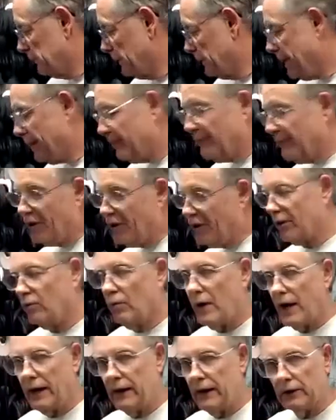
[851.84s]
I bought it a
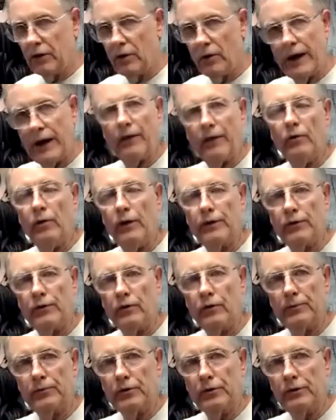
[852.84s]
while ago. I don't know what they're
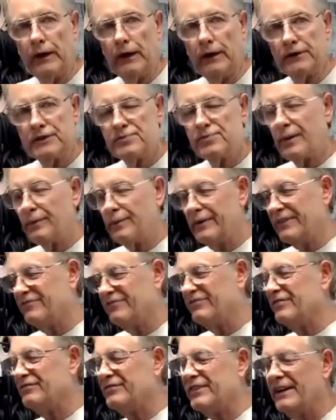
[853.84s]
up to now. It's probably a
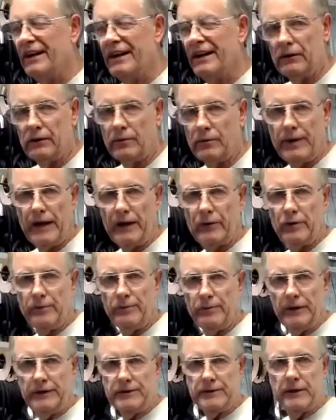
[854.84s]
$50 battery
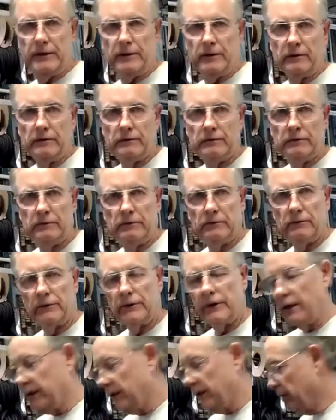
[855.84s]
maintainer.
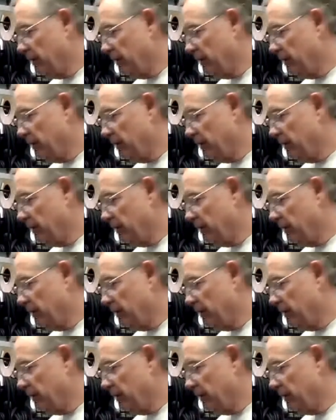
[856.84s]
Okay.